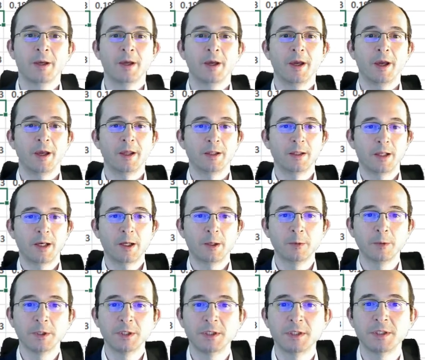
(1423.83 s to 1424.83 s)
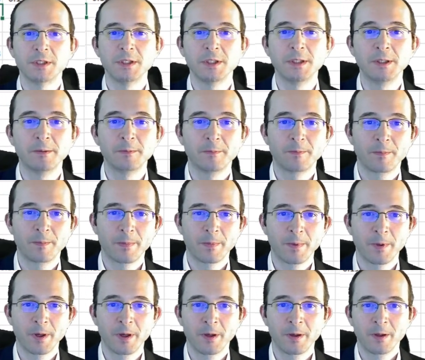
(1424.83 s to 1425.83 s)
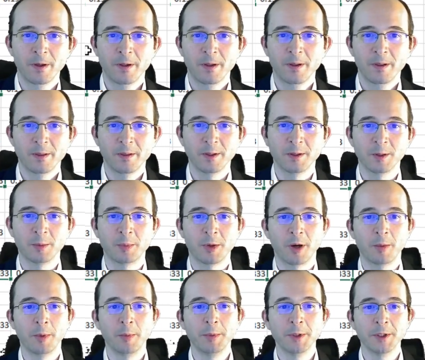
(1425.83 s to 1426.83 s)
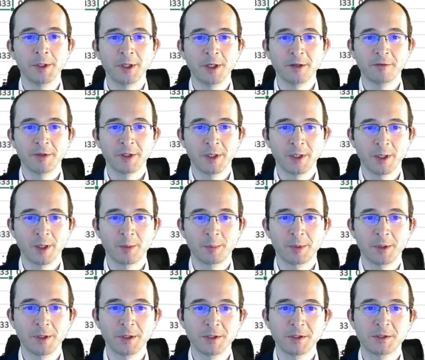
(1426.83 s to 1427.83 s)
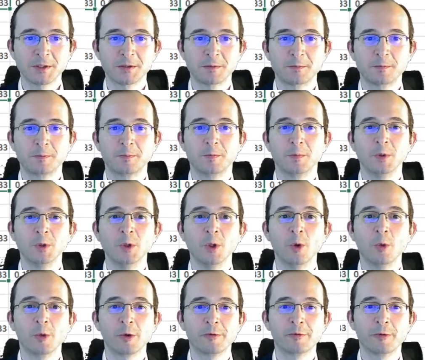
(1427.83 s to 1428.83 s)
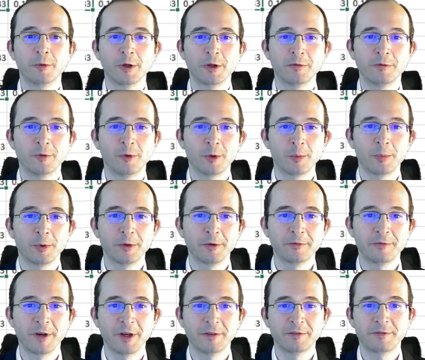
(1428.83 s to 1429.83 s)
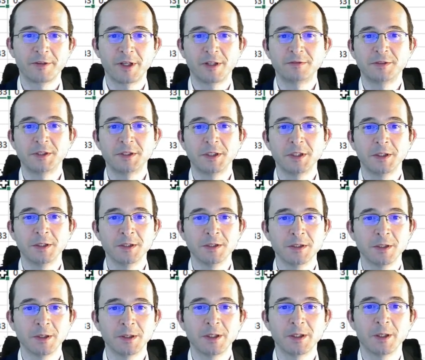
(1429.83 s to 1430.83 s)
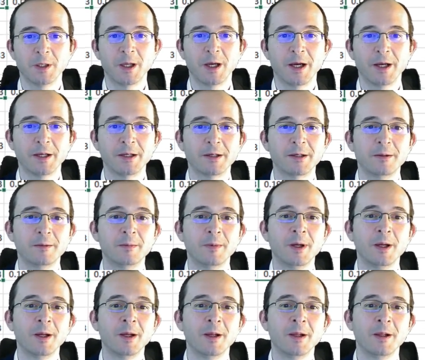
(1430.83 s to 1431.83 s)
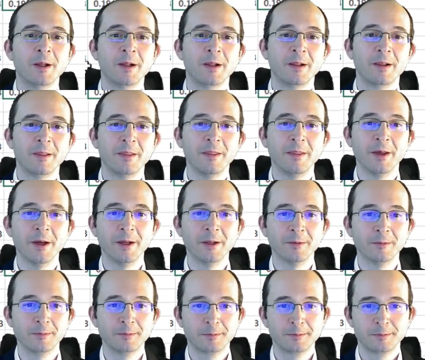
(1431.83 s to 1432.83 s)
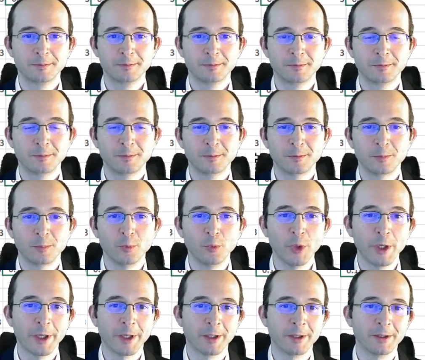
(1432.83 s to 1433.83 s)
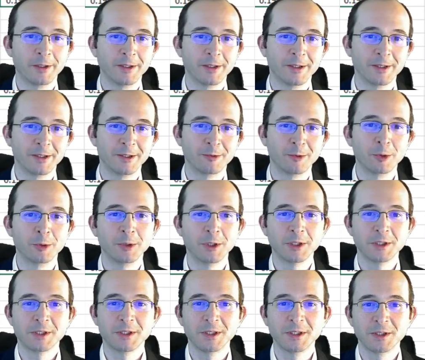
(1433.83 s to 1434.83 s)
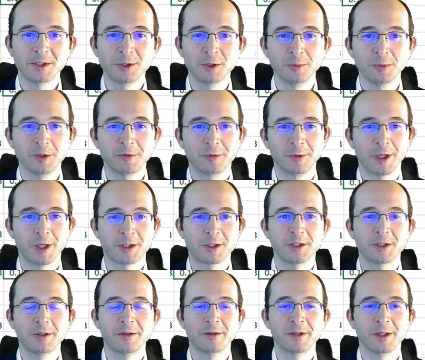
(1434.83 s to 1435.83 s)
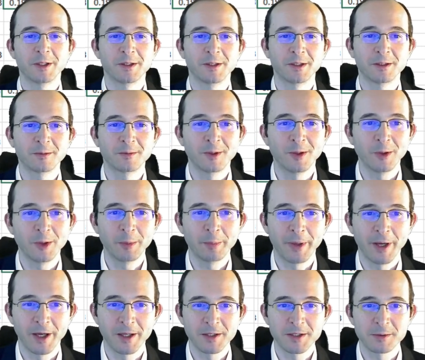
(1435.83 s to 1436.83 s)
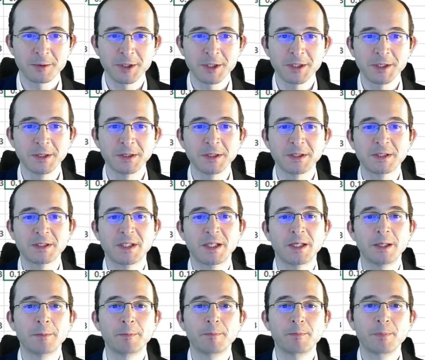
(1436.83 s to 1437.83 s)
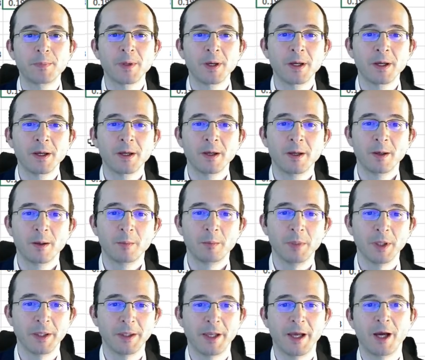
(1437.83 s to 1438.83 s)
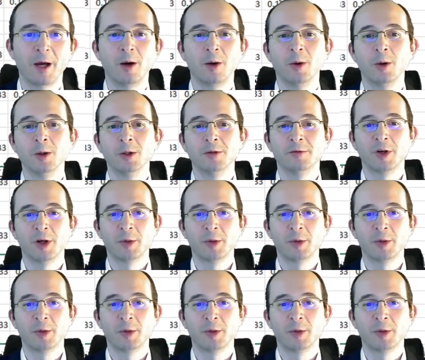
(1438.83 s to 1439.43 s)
And now we see that the probability of ending up in this lower 44.55 state is a little higher than we had erroneously assumed if we actually thought that all the paths were still the same. But now all of our